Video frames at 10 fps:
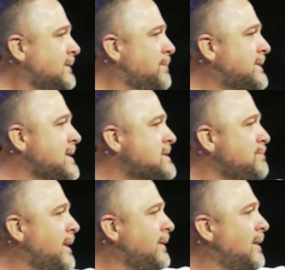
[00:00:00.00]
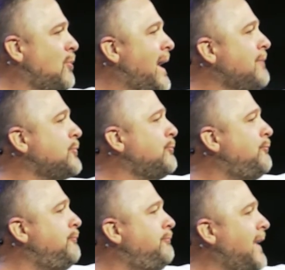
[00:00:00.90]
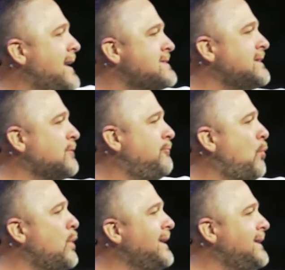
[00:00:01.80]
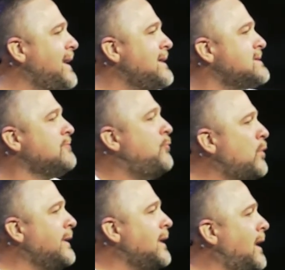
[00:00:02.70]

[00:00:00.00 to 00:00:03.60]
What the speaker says: To be tested by the devil, after fasting 40 days and 40